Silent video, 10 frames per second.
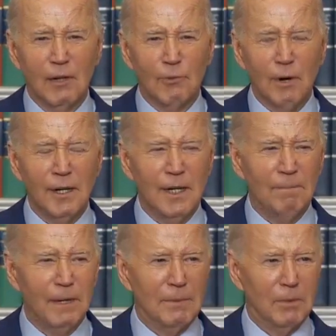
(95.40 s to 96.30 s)
Threatening
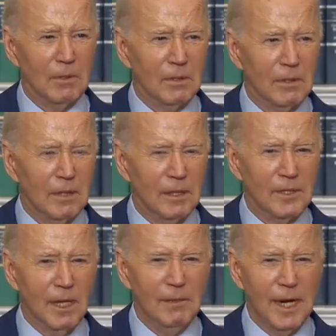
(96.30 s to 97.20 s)
people,
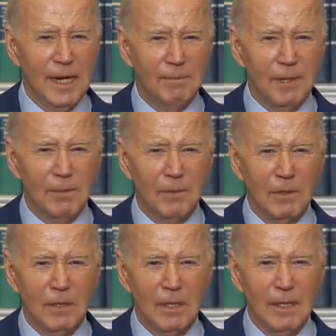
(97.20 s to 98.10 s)
intimidating people,
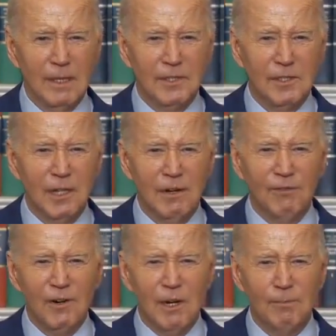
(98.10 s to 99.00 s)
instilling
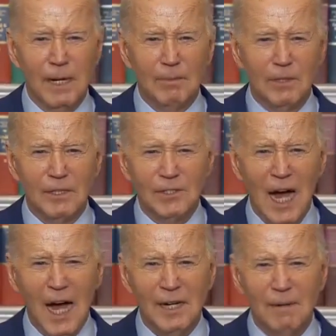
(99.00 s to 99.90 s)
fear in people is
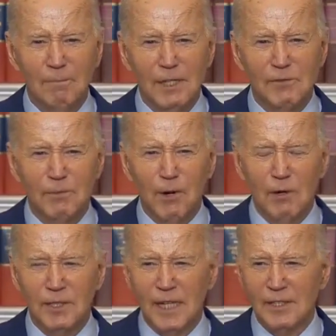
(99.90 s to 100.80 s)
not a peaceful
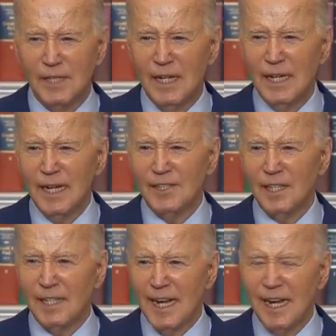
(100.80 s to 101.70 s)
protest. It's
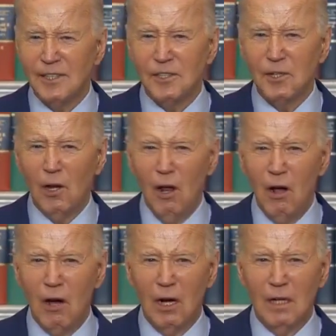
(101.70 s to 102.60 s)
against the
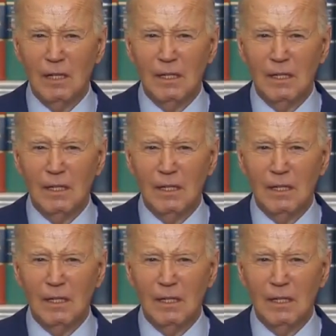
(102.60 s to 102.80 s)
law.